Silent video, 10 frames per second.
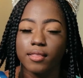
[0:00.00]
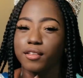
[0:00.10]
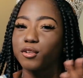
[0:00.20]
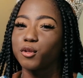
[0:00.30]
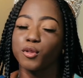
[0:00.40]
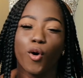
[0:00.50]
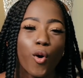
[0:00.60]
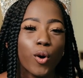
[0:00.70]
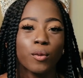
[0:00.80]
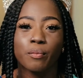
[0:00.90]
the
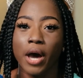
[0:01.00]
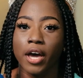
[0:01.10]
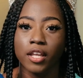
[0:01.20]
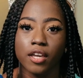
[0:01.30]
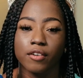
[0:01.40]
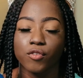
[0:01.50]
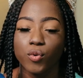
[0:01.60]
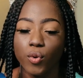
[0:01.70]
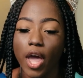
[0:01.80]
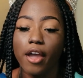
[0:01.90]
whole body of
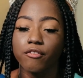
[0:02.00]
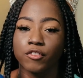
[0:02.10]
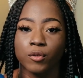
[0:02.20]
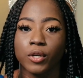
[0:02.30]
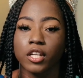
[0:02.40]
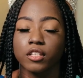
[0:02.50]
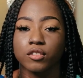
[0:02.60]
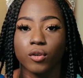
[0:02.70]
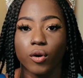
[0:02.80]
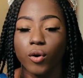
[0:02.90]
who everyone is
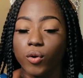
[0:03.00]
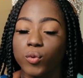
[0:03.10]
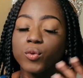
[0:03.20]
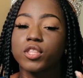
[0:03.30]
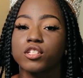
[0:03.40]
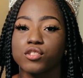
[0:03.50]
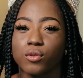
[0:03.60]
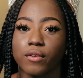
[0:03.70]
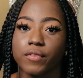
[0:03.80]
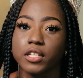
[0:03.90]
or who this
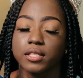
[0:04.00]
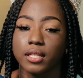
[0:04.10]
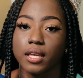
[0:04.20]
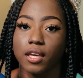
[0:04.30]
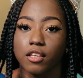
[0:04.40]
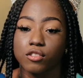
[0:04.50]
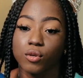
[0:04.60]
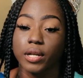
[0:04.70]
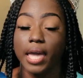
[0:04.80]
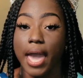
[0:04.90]
university is
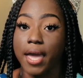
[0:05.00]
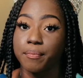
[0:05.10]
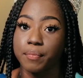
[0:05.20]
or can